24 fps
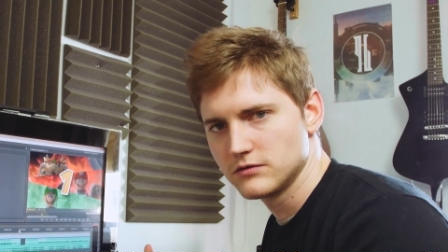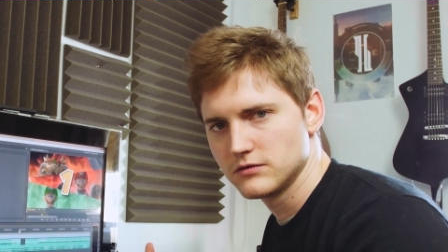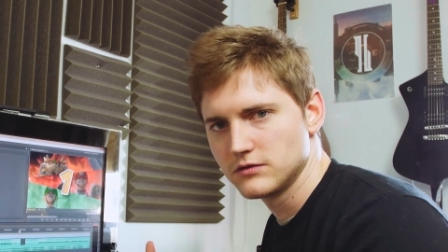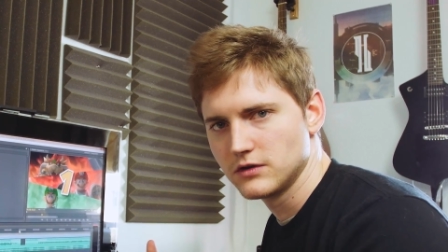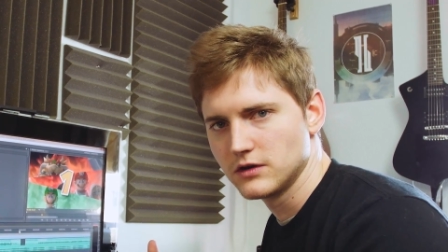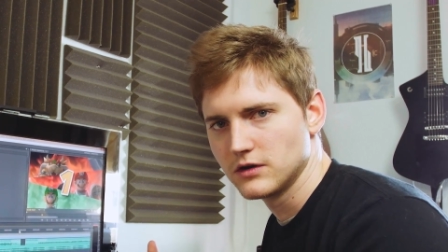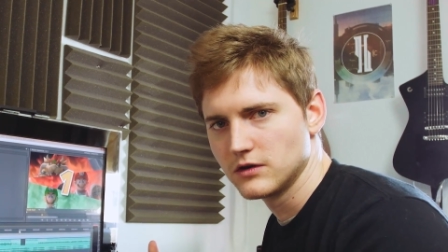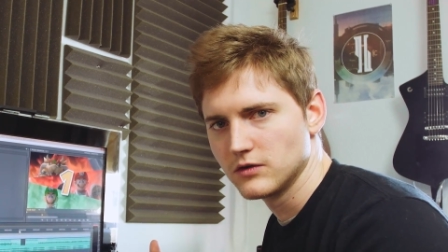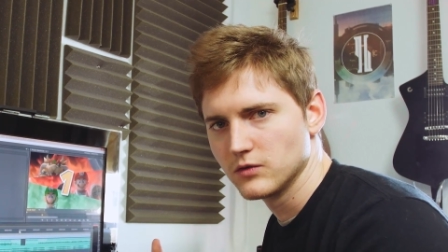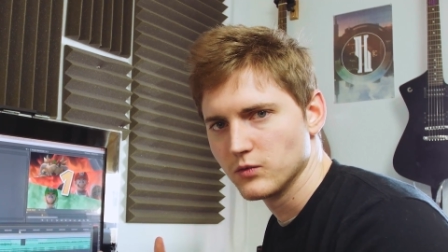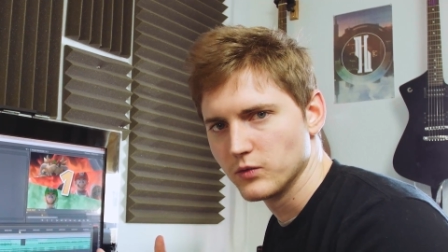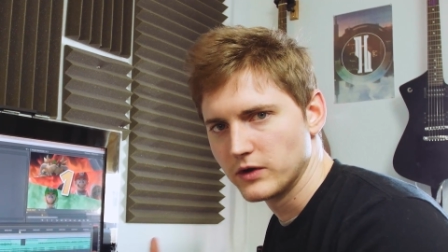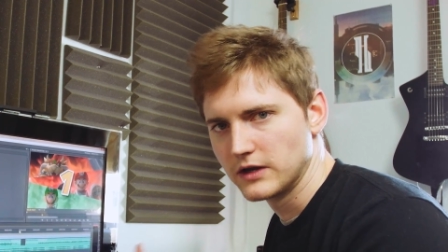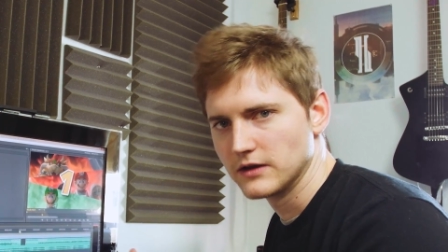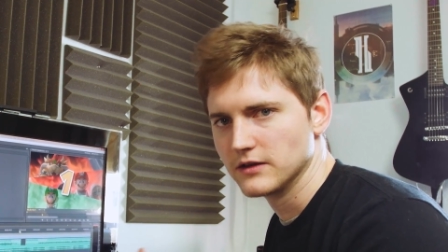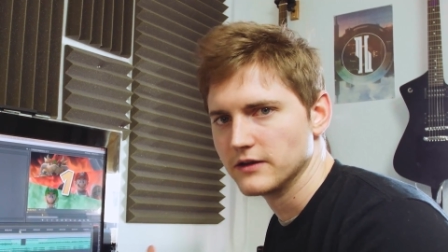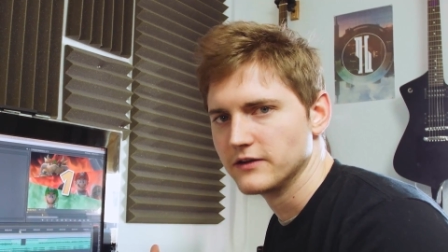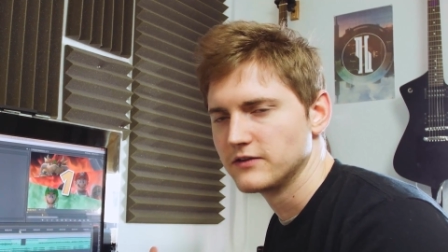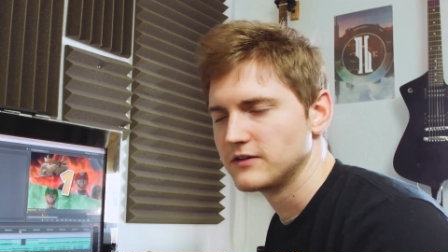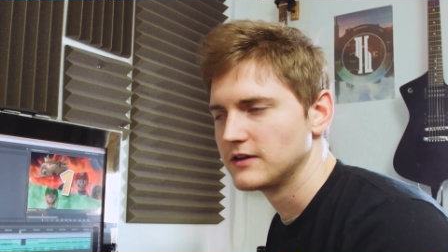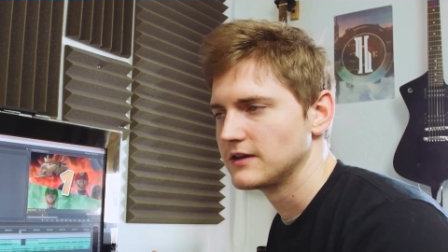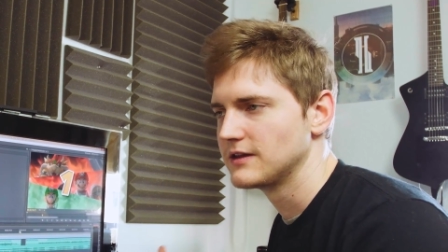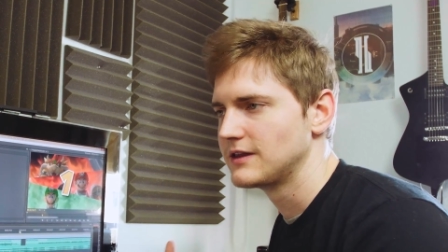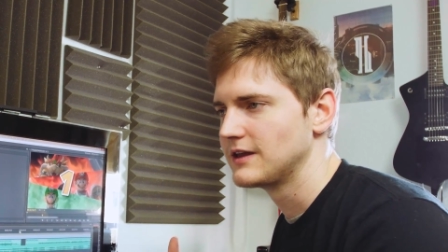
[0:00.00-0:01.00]
you know,
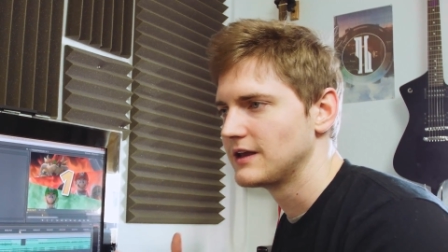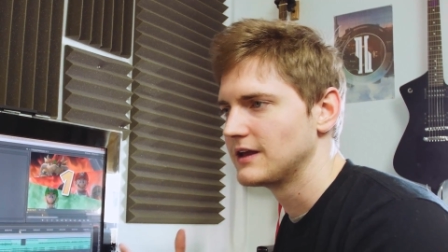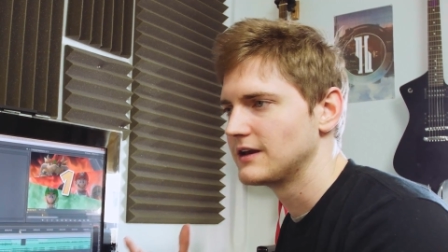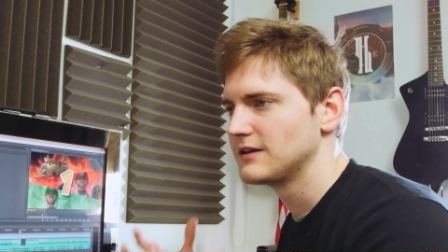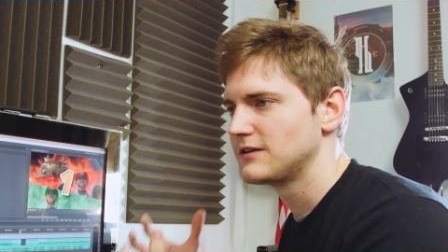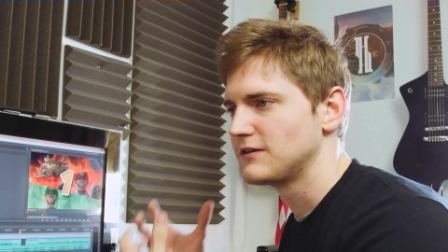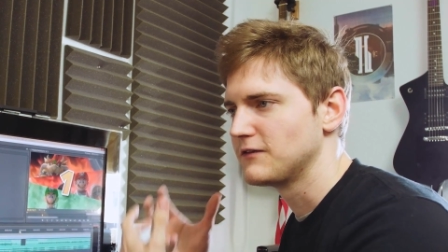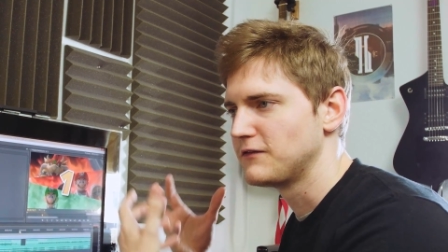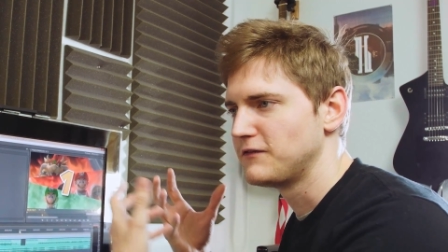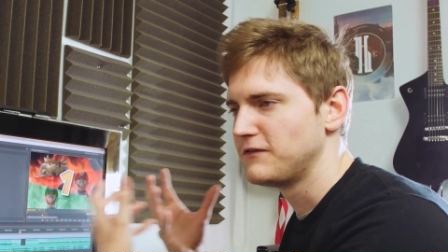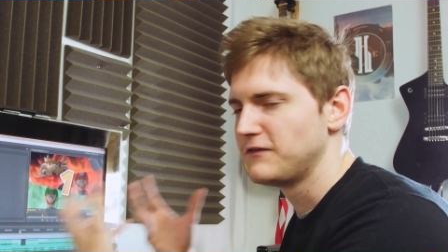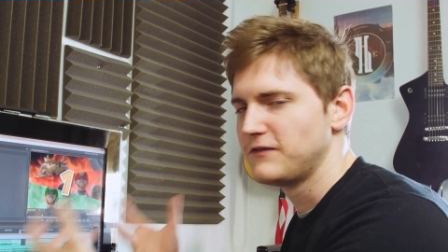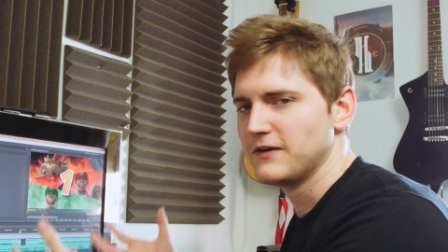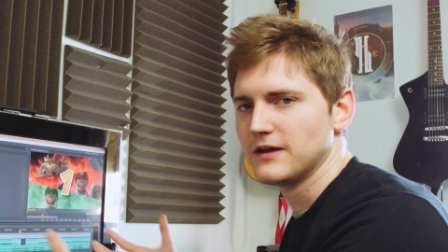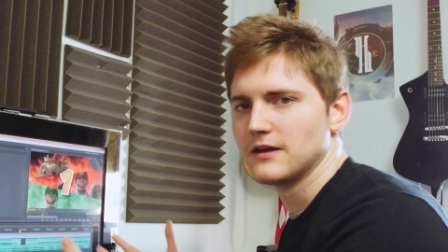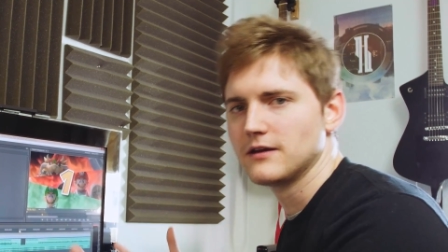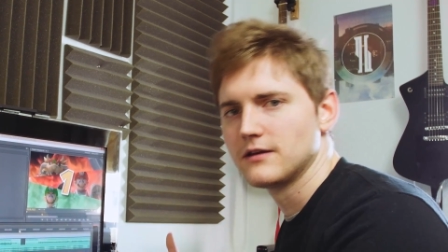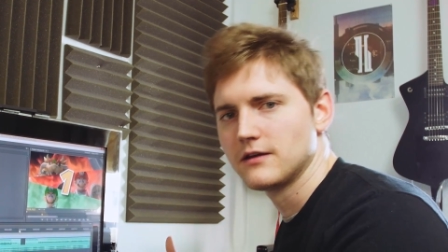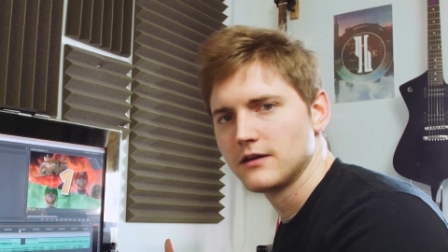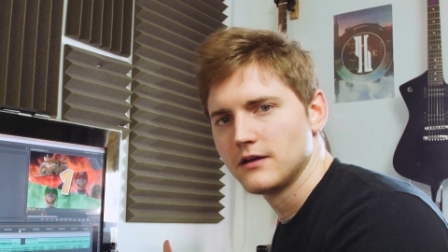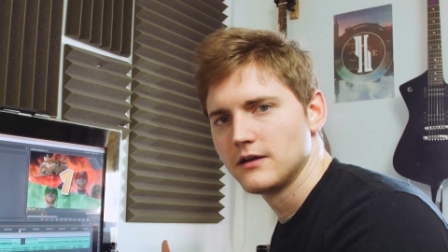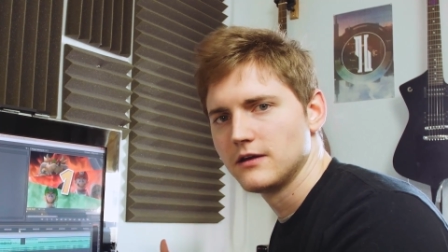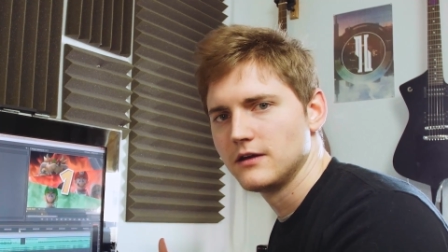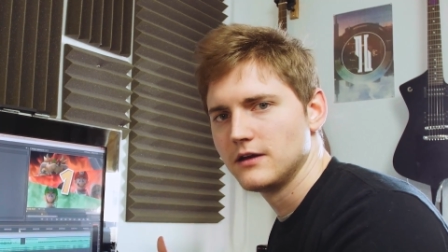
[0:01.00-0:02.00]
realistic, to get it to
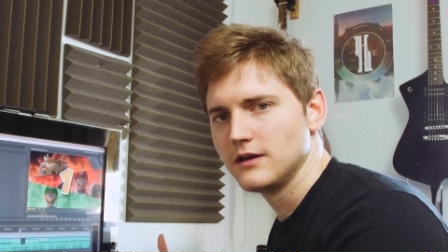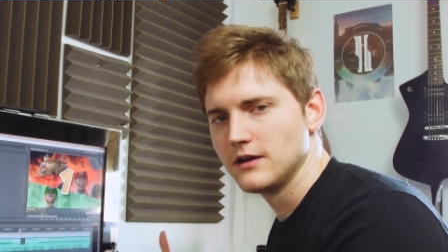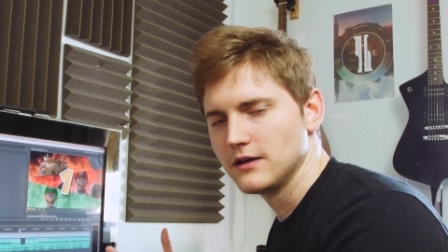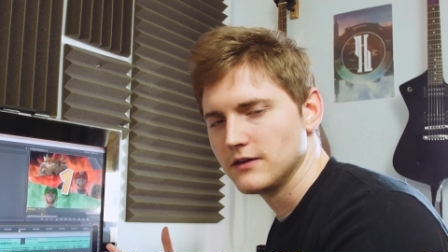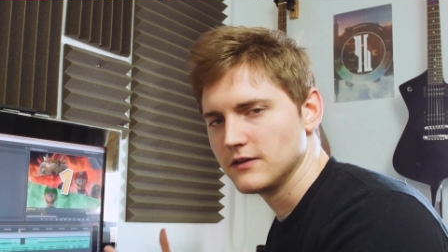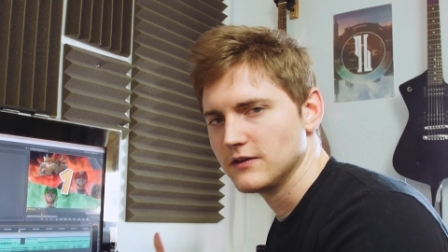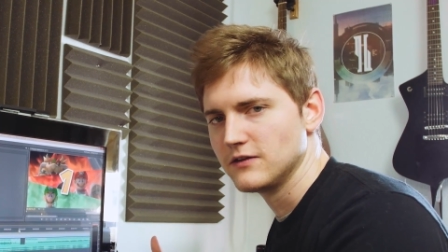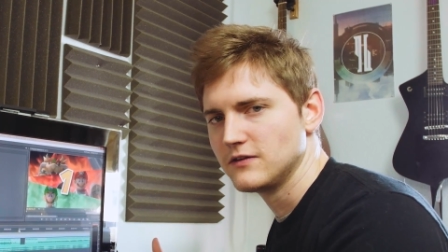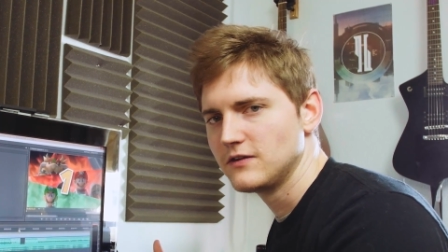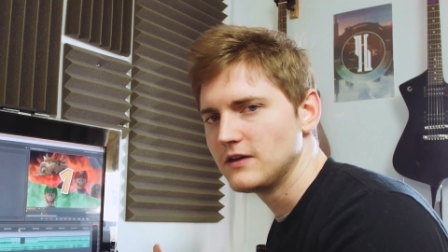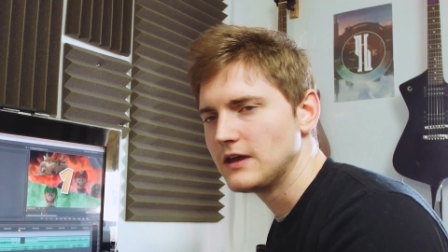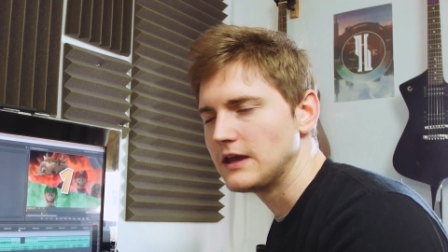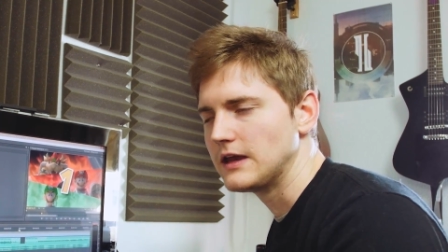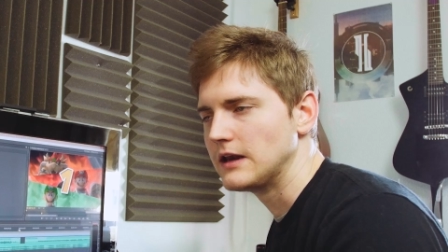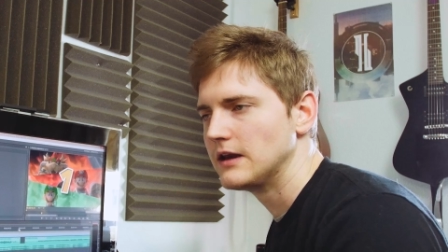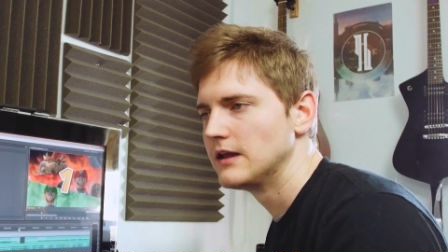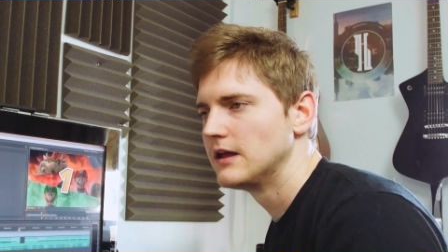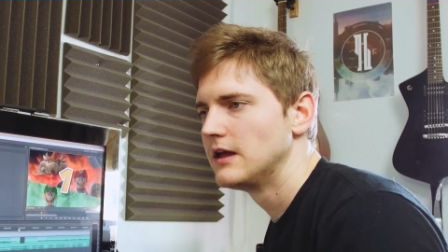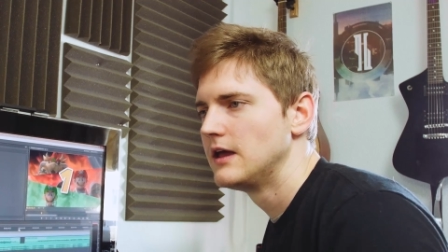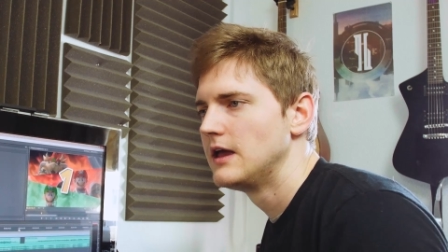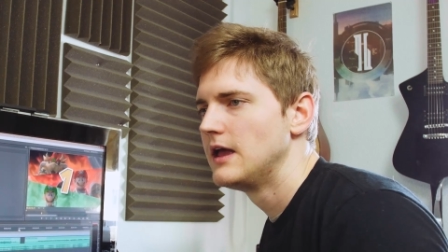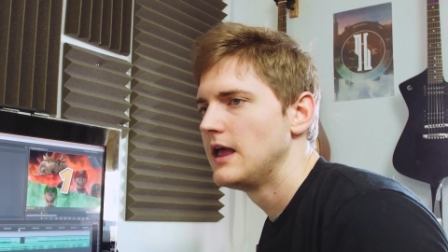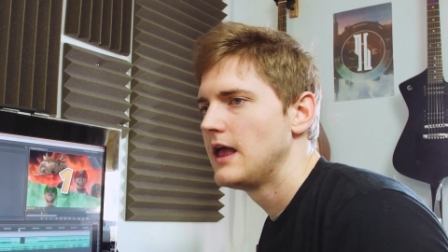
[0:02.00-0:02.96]
fit in the scene.